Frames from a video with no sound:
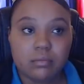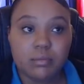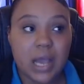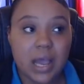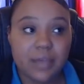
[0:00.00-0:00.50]

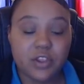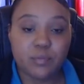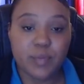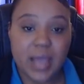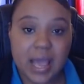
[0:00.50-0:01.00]
behind their
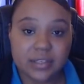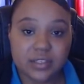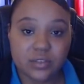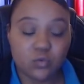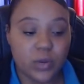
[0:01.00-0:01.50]

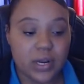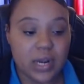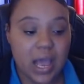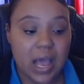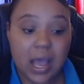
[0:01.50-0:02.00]
backs when
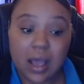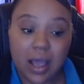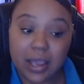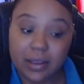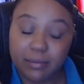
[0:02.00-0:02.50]

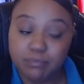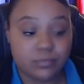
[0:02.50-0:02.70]
I